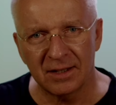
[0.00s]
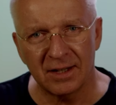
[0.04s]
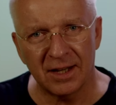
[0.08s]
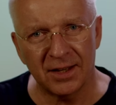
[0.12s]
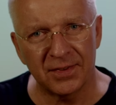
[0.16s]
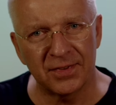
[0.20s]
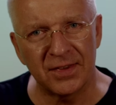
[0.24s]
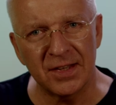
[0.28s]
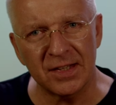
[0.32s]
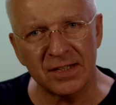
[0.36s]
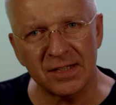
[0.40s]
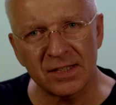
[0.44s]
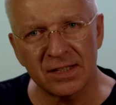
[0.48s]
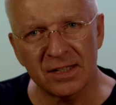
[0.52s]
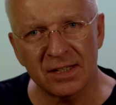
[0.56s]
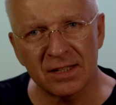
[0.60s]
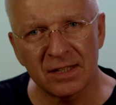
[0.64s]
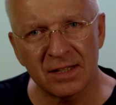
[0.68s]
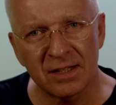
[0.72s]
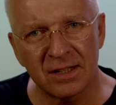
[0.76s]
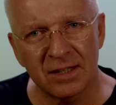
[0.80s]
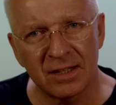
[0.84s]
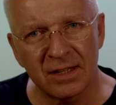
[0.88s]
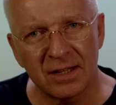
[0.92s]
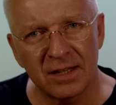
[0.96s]
And this
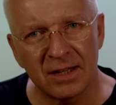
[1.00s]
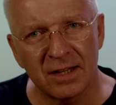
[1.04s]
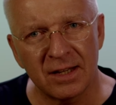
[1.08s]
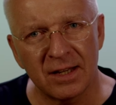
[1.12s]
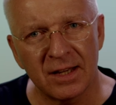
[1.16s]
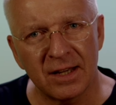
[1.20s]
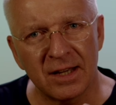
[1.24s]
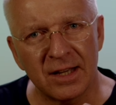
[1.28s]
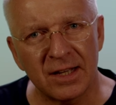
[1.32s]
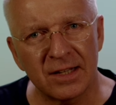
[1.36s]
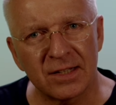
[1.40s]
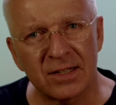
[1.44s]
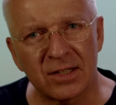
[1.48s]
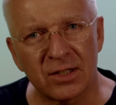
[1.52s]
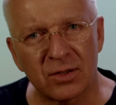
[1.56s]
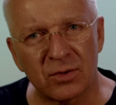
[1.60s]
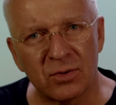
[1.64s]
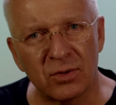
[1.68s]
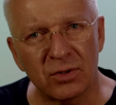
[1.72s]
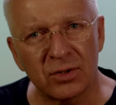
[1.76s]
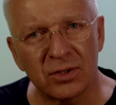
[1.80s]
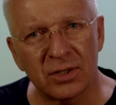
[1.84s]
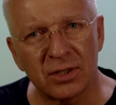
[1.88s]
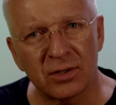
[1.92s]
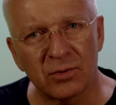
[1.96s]
is a
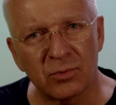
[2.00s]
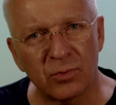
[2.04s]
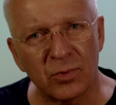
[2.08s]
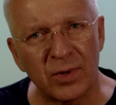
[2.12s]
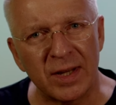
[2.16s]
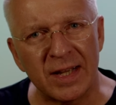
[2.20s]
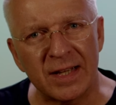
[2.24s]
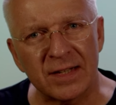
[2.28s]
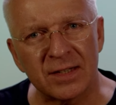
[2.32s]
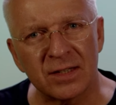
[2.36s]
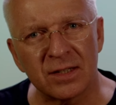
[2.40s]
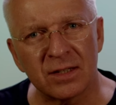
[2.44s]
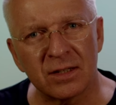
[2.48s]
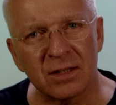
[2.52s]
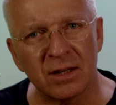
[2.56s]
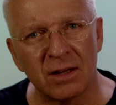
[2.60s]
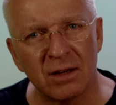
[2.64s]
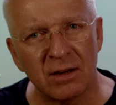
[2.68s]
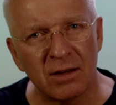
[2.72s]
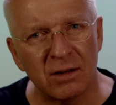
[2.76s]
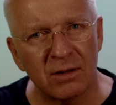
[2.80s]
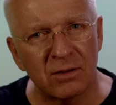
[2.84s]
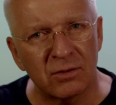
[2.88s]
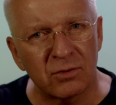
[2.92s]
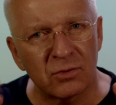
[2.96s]
good reason
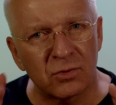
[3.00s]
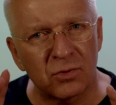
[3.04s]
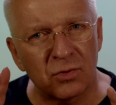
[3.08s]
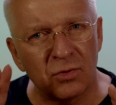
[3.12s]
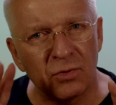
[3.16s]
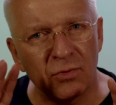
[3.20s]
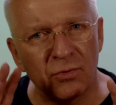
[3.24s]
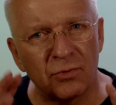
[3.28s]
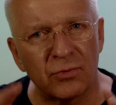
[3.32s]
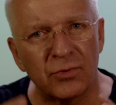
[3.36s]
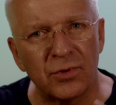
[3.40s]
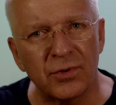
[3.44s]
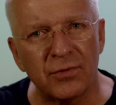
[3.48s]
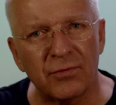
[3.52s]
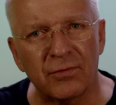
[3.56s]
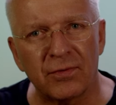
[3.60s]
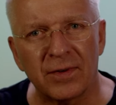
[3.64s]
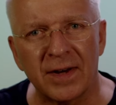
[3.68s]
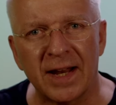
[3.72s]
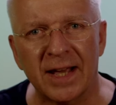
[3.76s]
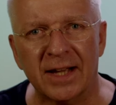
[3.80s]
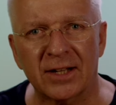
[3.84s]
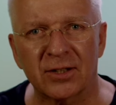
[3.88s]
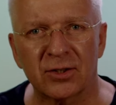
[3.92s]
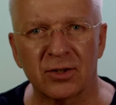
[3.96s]
to
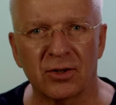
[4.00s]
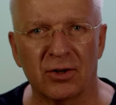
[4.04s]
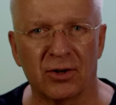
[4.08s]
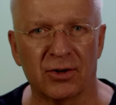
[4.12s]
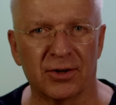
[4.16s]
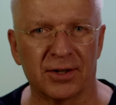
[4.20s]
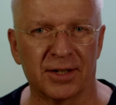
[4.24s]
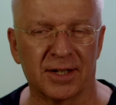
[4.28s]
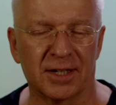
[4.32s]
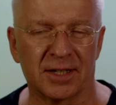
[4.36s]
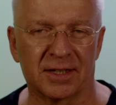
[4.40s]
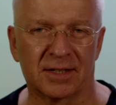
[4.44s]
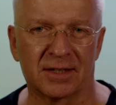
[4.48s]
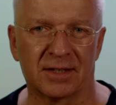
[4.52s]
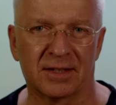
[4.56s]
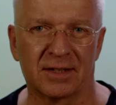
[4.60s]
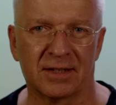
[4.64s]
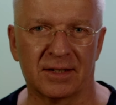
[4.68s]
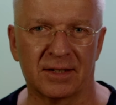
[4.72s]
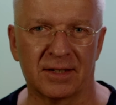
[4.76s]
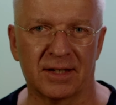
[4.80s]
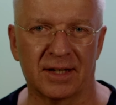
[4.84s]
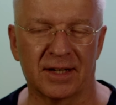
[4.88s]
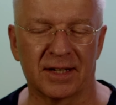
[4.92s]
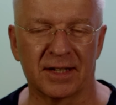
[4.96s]
reflect on it
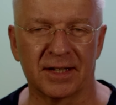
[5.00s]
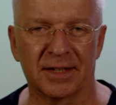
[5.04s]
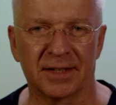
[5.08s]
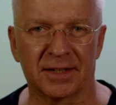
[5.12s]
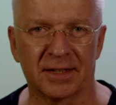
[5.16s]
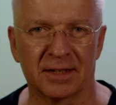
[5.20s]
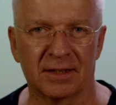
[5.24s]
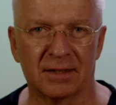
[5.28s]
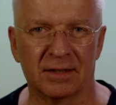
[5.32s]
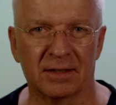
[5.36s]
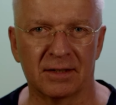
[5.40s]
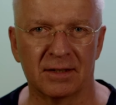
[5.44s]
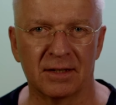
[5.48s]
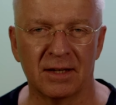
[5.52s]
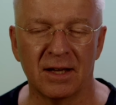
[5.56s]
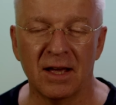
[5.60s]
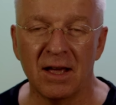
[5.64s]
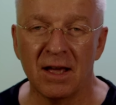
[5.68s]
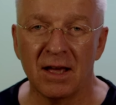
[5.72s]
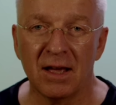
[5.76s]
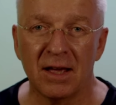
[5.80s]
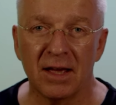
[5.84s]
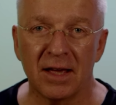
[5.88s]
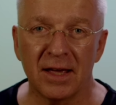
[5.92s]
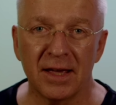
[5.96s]
a little
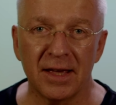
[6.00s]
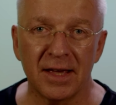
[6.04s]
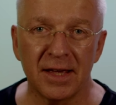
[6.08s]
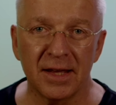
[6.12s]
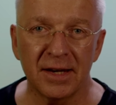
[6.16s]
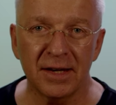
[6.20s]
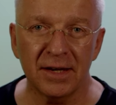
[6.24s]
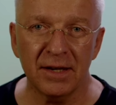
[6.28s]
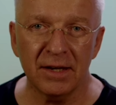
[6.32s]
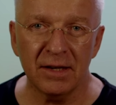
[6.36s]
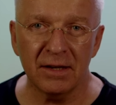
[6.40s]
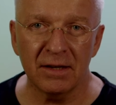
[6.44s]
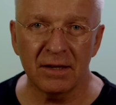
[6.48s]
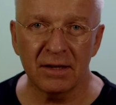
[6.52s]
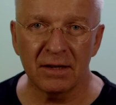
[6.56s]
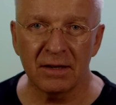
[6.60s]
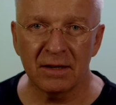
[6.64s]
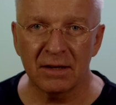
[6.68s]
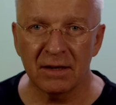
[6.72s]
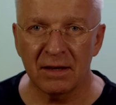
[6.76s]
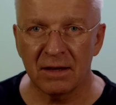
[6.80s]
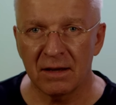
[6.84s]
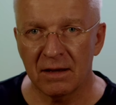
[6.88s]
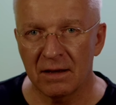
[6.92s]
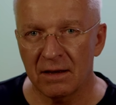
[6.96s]
in
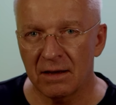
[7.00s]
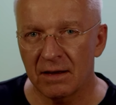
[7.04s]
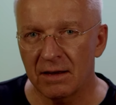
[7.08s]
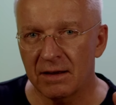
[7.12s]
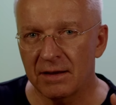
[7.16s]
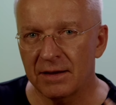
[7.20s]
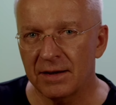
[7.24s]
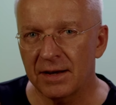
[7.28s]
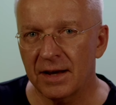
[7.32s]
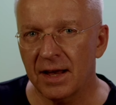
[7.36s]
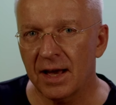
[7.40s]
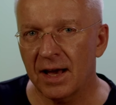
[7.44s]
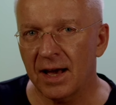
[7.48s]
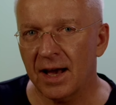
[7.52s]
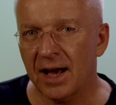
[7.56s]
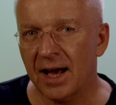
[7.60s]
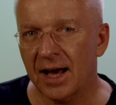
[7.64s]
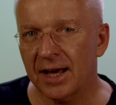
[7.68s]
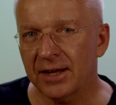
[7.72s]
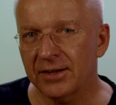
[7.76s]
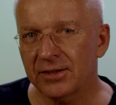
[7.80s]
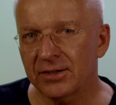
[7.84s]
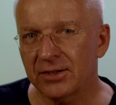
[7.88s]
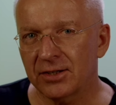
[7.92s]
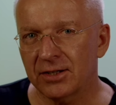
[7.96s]
an
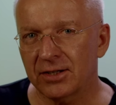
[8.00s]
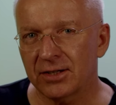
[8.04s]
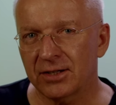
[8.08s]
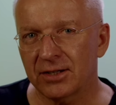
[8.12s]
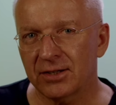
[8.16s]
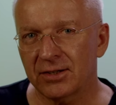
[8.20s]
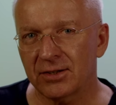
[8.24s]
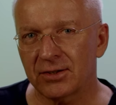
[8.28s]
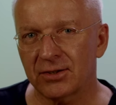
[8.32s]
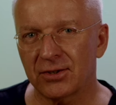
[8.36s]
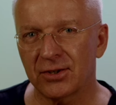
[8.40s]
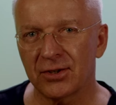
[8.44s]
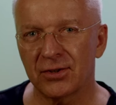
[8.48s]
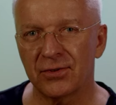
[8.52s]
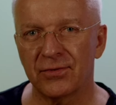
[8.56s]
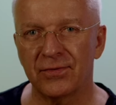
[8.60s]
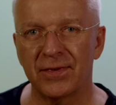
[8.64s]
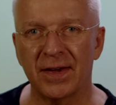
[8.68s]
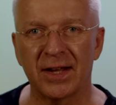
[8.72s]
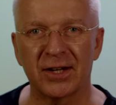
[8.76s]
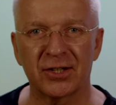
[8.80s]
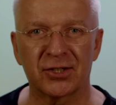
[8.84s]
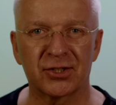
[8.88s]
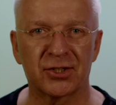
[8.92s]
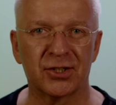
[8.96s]

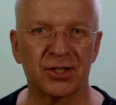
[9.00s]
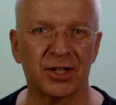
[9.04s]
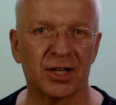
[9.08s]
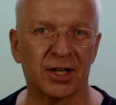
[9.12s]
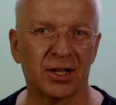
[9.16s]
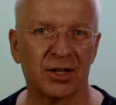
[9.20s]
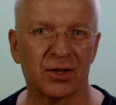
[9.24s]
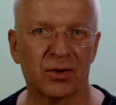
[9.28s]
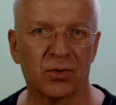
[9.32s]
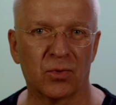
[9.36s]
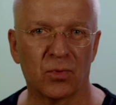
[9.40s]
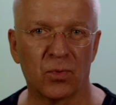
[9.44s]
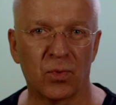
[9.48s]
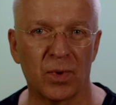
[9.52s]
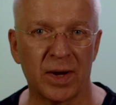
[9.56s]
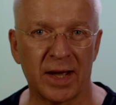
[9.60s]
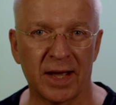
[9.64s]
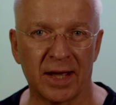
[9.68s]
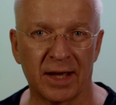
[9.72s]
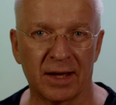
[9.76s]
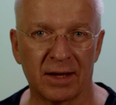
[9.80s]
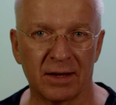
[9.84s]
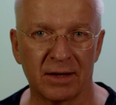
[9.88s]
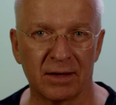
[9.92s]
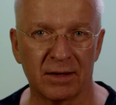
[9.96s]
unconventional
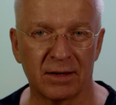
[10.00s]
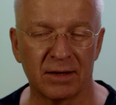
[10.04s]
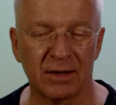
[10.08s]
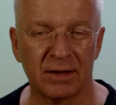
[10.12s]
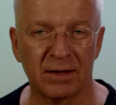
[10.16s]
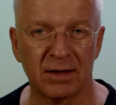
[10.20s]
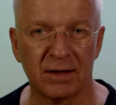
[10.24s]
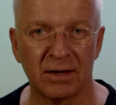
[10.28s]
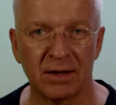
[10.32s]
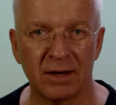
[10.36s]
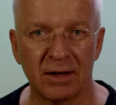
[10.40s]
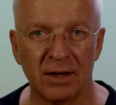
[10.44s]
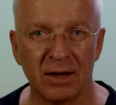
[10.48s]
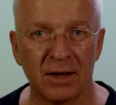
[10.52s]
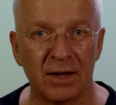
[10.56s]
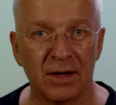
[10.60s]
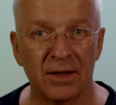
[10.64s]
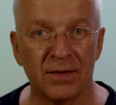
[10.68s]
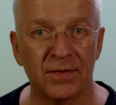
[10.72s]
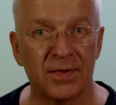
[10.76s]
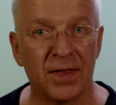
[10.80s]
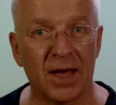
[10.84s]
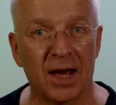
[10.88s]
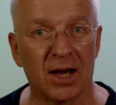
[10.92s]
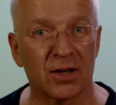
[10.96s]
way.
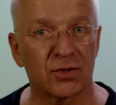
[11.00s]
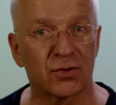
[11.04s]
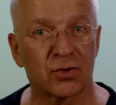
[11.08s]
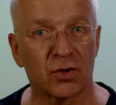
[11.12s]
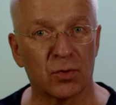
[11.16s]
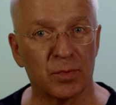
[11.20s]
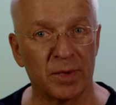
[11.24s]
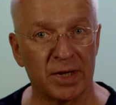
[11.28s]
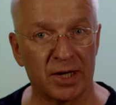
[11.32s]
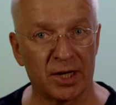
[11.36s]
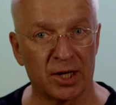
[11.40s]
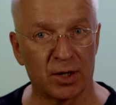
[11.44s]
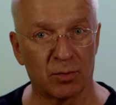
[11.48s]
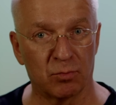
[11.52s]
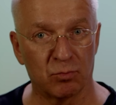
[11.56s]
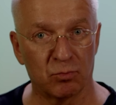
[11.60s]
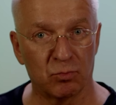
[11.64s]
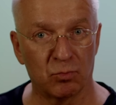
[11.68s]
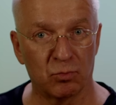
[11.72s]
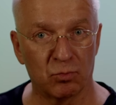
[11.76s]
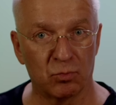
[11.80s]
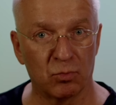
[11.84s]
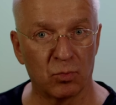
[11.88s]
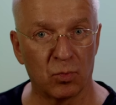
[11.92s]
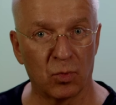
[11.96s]
There are so many
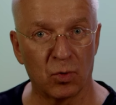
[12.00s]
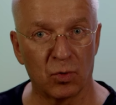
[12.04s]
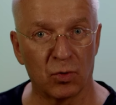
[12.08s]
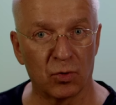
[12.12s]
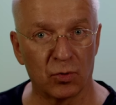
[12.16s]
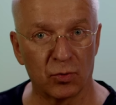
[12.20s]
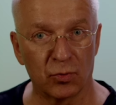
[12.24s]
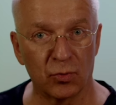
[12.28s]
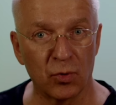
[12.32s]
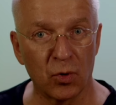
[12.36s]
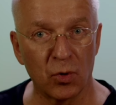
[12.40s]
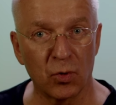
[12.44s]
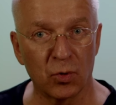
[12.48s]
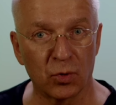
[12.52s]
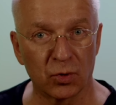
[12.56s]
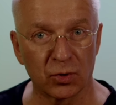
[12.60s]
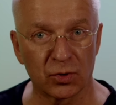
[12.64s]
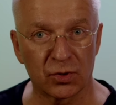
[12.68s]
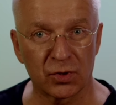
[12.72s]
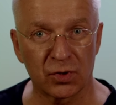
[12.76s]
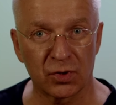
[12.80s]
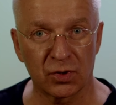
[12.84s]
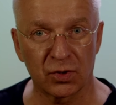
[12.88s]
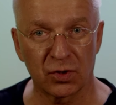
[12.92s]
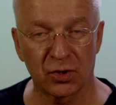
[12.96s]

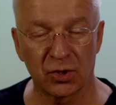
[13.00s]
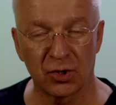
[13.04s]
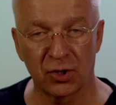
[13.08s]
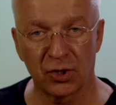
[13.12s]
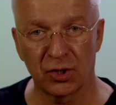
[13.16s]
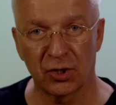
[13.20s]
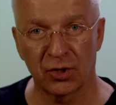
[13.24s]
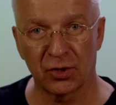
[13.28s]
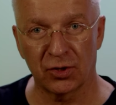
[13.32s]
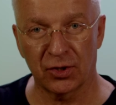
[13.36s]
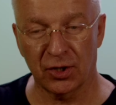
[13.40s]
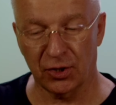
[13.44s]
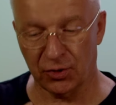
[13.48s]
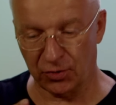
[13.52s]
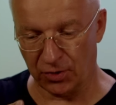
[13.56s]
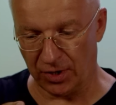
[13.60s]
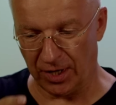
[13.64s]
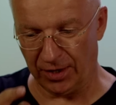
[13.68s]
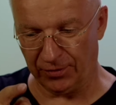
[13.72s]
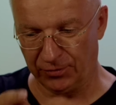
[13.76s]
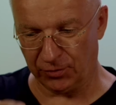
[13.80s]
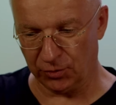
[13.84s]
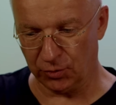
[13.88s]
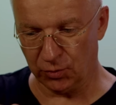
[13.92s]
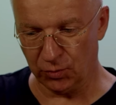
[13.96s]
rules that you
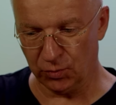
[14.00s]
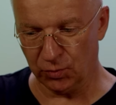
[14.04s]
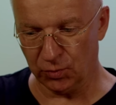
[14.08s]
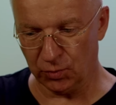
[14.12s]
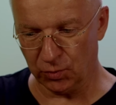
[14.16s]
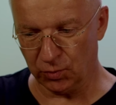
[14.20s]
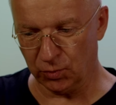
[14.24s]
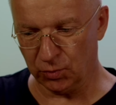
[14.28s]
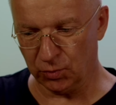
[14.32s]
have to do.